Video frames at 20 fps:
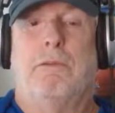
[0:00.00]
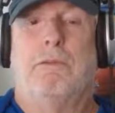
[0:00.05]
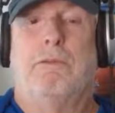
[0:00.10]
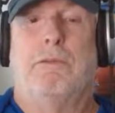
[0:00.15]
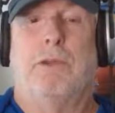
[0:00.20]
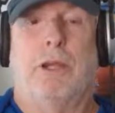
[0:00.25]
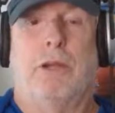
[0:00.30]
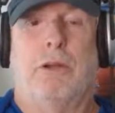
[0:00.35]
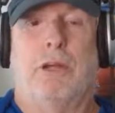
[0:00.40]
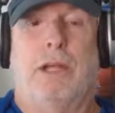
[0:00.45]

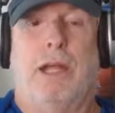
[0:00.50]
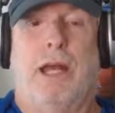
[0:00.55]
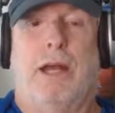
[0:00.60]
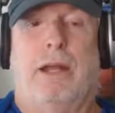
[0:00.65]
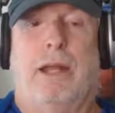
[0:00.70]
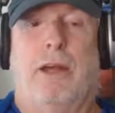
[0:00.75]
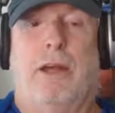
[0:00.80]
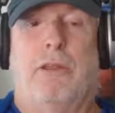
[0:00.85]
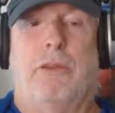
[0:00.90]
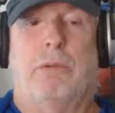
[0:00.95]
figuring out
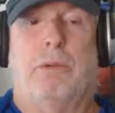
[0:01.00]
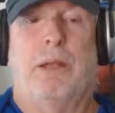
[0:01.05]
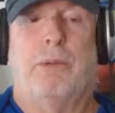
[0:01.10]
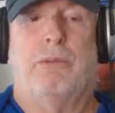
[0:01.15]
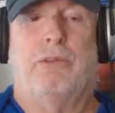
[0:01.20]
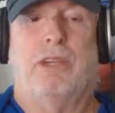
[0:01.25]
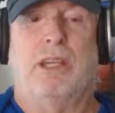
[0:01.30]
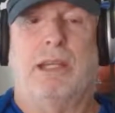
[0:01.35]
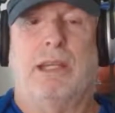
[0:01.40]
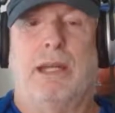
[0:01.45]
how the
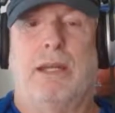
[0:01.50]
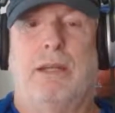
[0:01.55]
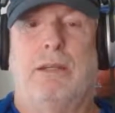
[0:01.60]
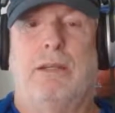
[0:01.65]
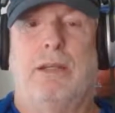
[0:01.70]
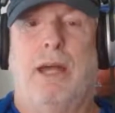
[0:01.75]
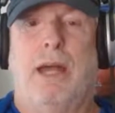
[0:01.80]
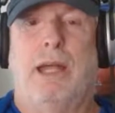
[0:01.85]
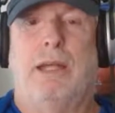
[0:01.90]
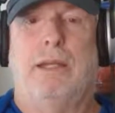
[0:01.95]
Rams can get it
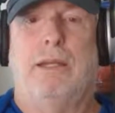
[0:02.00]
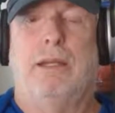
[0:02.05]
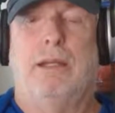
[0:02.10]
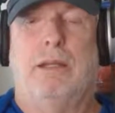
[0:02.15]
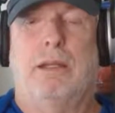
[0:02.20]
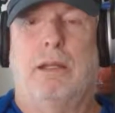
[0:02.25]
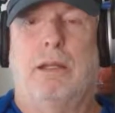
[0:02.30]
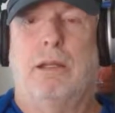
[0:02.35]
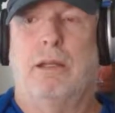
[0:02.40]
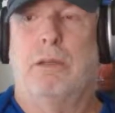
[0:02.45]
done.
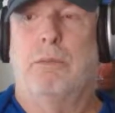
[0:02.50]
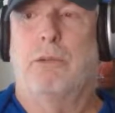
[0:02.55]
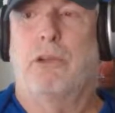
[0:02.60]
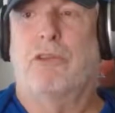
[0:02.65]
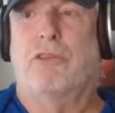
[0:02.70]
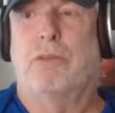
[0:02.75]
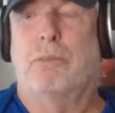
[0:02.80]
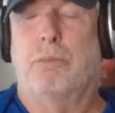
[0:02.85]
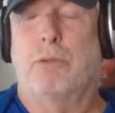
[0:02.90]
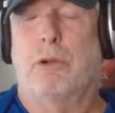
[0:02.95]
The
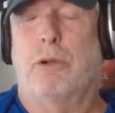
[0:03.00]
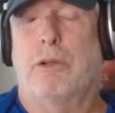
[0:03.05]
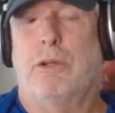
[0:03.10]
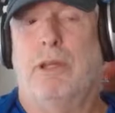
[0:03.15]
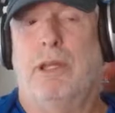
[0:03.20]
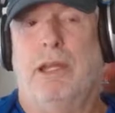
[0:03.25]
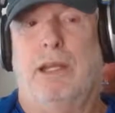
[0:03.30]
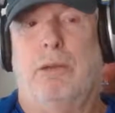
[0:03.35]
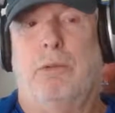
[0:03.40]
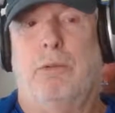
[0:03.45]
most
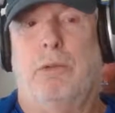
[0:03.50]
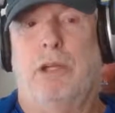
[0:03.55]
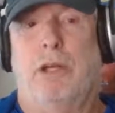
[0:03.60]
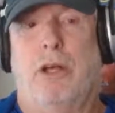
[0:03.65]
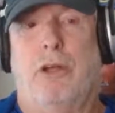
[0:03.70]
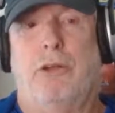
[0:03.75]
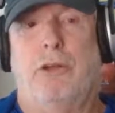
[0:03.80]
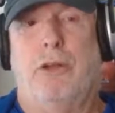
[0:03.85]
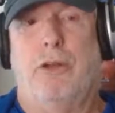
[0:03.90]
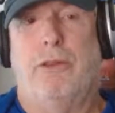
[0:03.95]
important thing, we
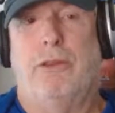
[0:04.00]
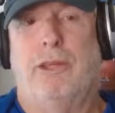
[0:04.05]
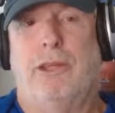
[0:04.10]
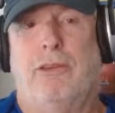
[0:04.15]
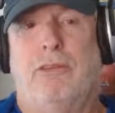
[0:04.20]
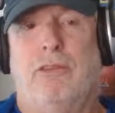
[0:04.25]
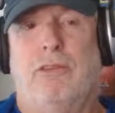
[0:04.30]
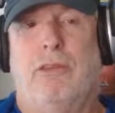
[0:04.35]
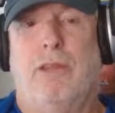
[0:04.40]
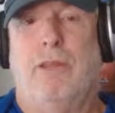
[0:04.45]
all know
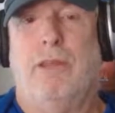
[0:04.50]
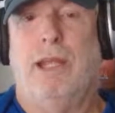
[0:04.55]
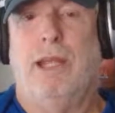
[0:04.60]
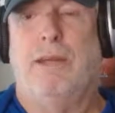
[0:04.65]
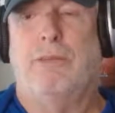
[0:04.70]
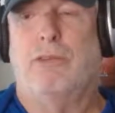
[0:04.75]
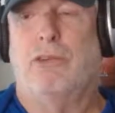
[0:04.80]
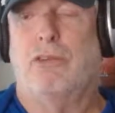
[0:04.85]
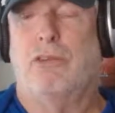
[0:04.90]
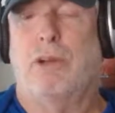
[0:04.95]
this, they
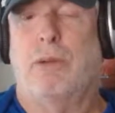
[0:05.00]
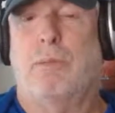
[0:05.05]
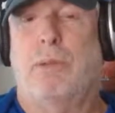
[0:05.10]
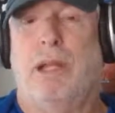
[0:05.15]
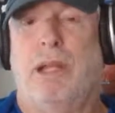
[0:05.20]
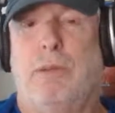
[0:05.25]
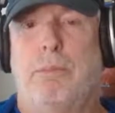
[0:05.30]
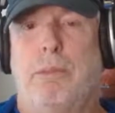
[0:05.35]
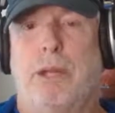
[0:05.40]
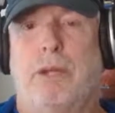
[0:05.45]
have to start
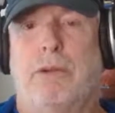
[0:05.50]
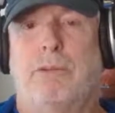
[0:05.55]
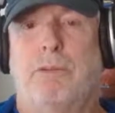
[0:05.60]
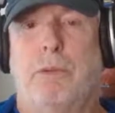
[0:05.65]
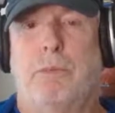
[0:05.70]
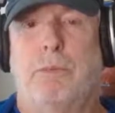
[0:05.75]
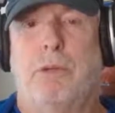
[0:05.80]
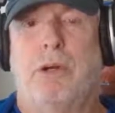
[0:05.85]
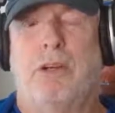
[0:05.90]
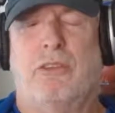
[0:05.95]
playing better
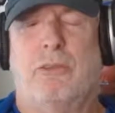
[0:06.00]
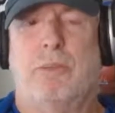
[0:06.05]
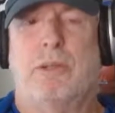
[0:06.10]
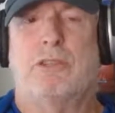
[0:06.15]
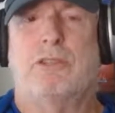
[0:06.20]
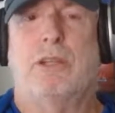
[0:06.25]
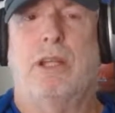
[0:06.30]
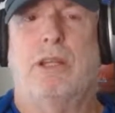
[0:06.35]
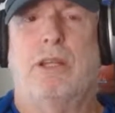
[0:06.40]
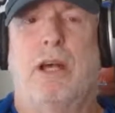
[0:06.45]
football,
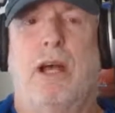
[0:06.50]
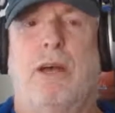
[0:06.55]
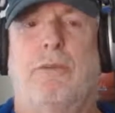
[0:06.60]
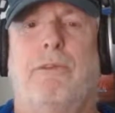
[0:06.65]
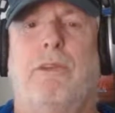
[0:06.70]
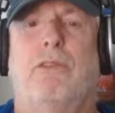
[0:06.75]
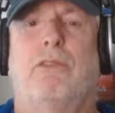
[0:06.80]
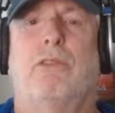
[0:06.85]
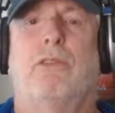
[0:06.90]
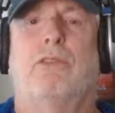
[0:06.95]
especially on the
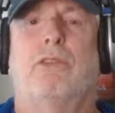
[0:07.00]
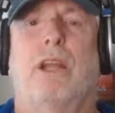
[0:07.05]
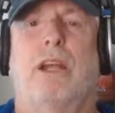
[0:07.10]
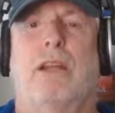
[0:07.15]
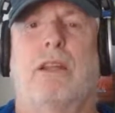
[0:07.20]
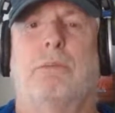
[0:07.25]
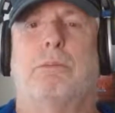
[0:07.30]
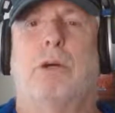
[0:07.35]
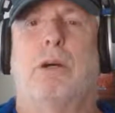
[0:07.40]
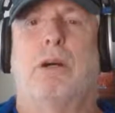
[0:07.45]
offensive side
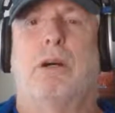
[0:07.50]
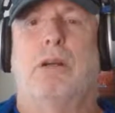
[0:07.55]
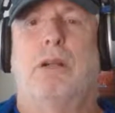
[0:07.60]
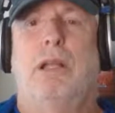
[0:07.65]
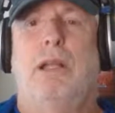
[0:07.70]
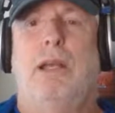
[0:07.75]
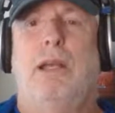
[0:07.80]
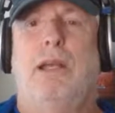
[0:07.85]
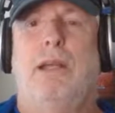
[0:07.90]
of the ball.